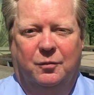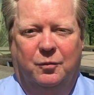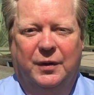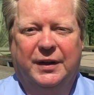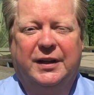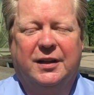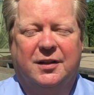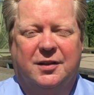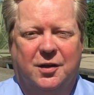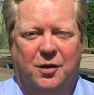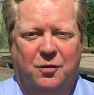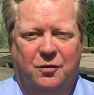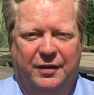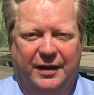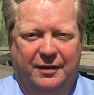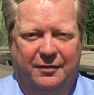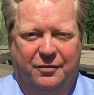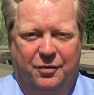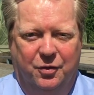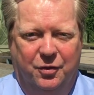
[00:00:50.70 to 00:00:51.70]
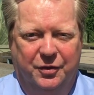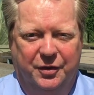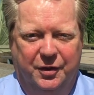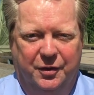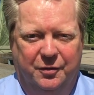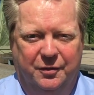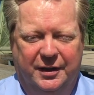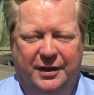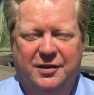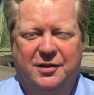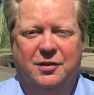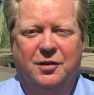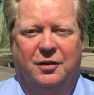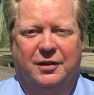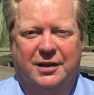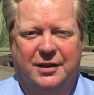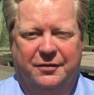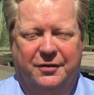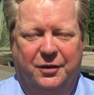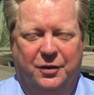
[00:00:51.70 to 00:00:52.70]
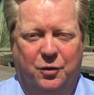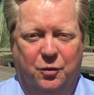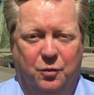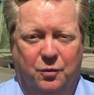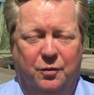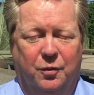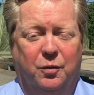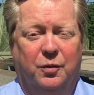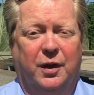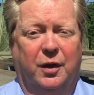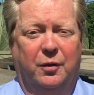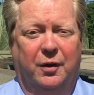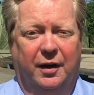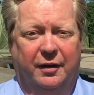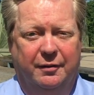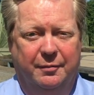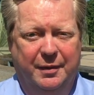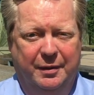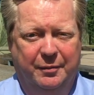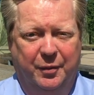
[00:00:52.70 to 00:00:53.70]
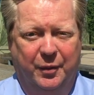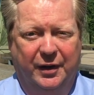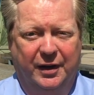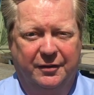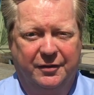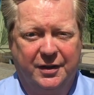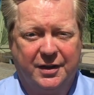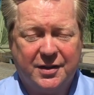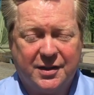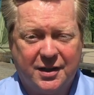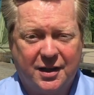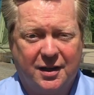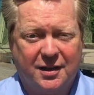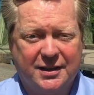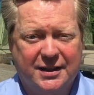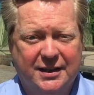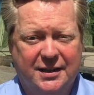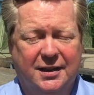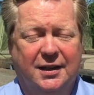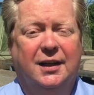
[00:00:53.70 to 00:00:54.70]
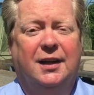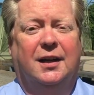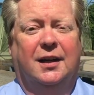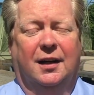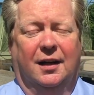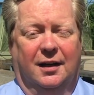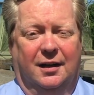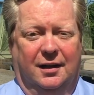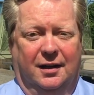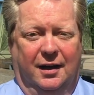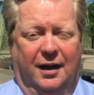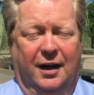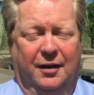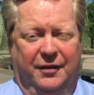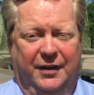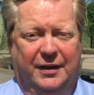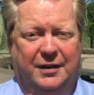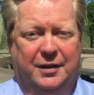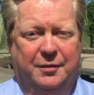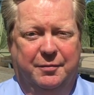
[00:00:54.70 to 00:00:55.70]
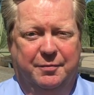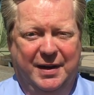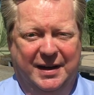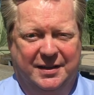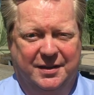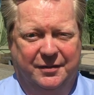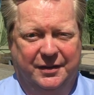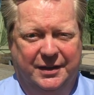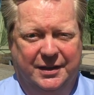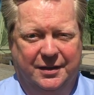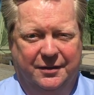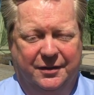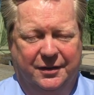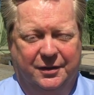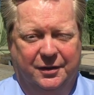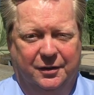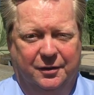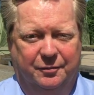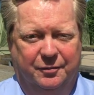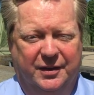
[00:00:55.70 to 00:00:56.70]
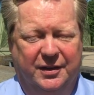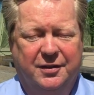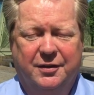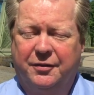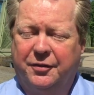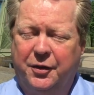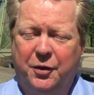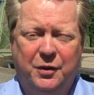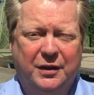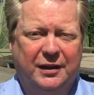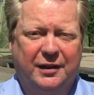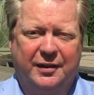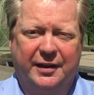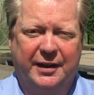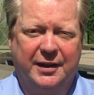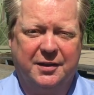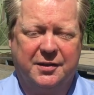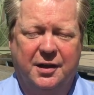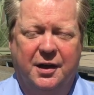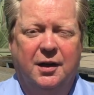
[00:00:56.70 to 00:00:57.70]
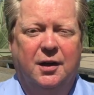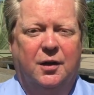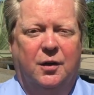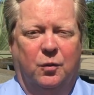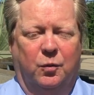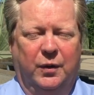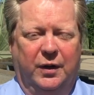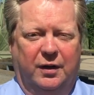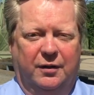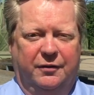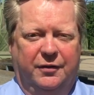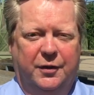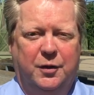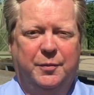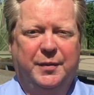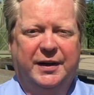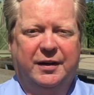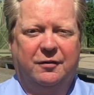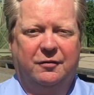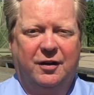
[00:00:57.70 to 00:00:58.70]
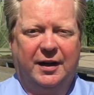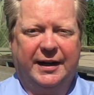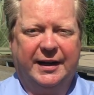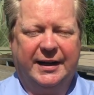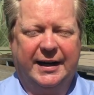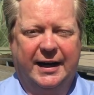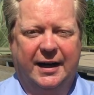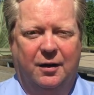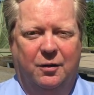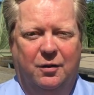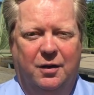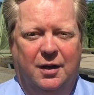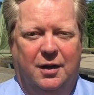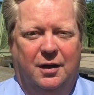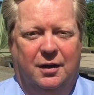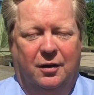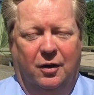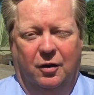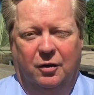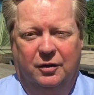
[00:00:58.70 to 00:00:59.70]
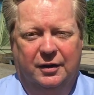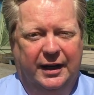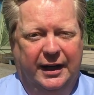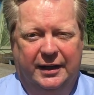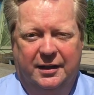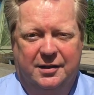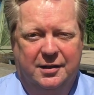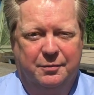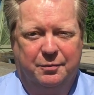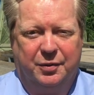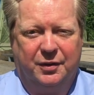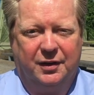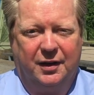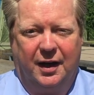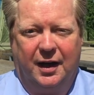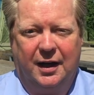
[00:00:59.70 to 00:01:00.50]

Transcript: We can solve that for you. It's not difficult, although I remember when I first started I found it massively difficult. There are a few little things. We are filming right now on a simple